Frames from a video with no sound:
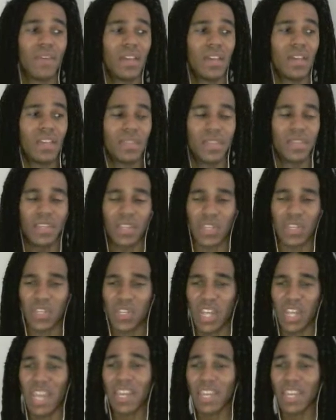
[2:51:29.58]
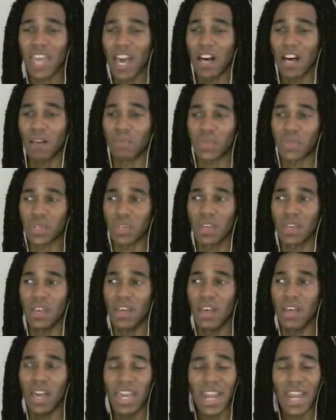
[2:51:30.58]
this standing helps.
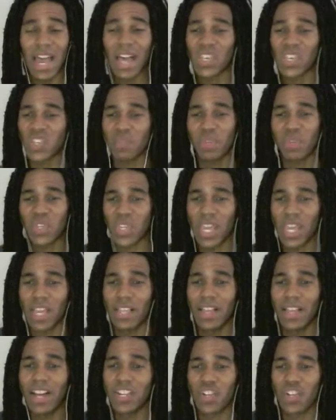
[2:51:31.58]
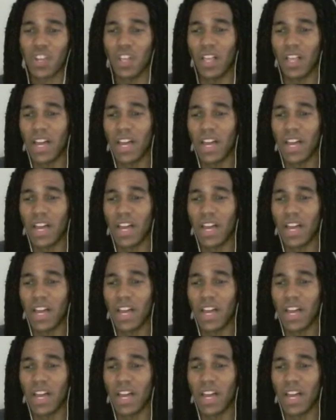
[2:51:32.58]
It has to be psychological.